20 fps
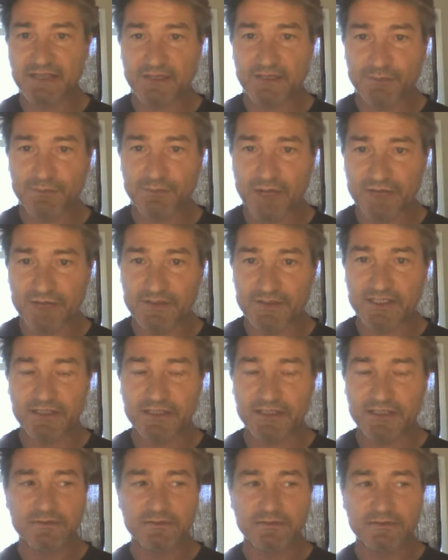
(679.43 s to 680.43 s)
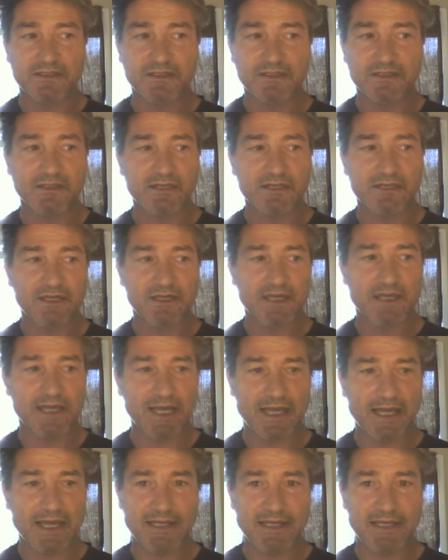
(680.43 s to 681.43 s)
on prophecy.
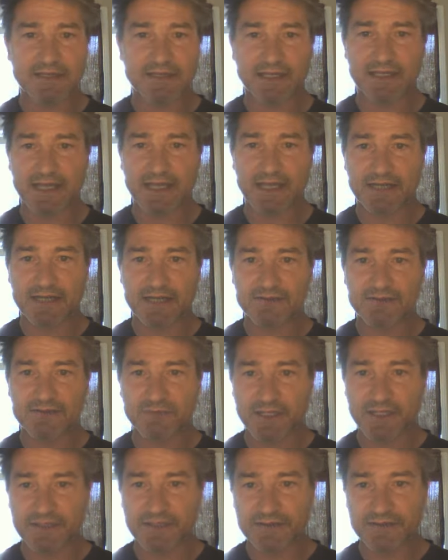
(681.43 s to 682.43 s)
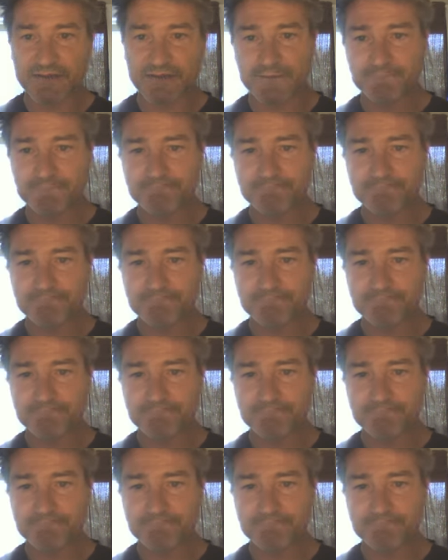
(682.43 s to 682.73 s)
And and that is what I do.